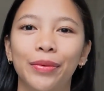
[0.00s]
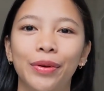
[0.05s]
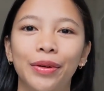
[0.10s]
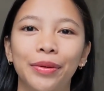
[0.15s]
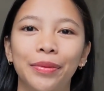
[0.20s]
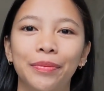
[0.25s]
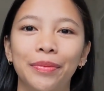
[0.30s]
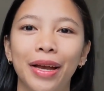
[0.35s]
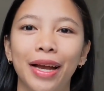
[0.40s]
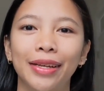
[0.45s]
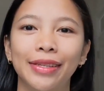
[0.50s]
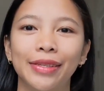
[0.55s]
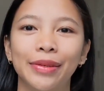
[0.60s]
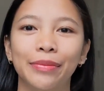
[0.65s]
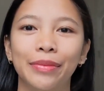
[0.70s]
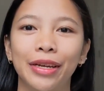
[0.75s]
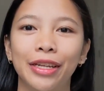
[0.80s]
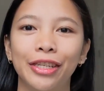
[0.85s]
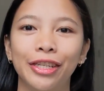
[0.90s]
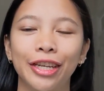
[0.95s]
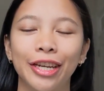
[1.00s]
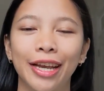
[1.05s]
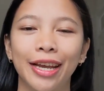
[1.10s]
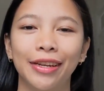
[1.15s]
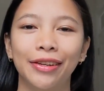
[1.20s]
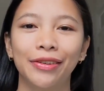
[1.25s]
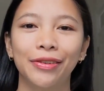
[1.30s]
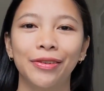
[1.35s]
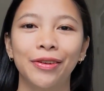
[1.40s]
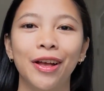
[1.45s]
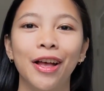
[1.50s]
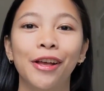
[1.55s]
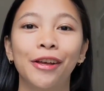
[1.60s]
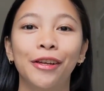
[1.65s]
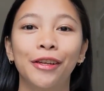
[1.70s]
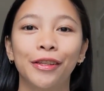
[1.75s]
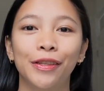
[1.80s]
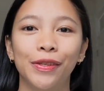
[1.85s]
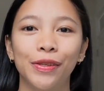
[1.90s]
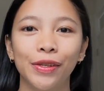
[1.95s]
Welcome back to my channel.
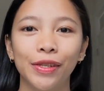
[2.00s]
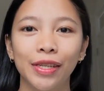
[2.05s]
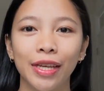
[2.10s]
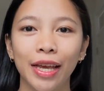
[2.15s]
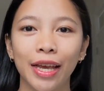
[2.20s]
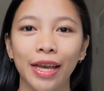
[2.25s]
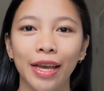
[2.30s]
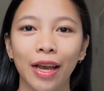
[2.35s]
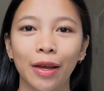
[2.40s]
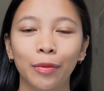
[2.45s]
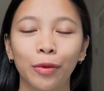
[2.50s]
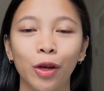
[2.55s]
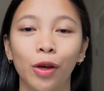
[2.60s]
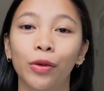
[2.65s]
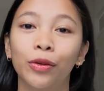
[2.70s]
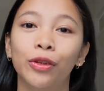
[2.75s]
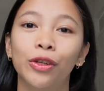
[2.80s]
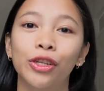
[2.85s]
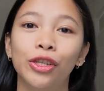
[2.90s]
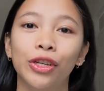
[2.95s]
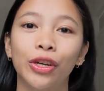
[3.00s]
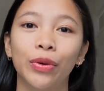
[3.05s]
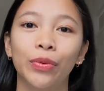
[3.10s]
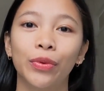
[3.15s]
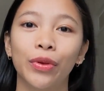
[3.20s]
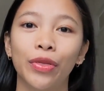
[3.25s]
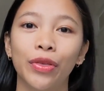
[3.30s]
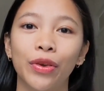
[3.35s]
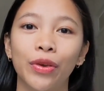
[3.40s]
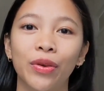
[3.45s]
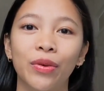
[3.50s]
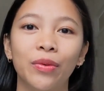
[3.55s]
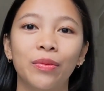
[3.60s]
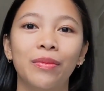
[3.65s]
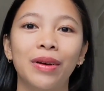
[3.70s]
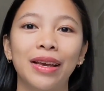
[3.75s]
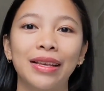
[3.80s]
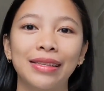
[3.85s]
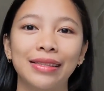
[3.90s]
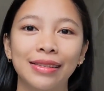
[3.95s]
Today I'm going to share with you
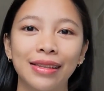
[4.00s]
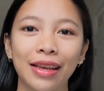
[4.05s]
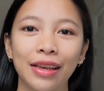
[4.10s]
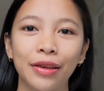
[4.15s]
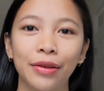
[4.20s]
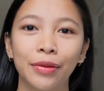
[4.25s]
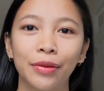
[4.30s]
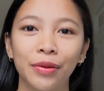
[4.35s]
my St.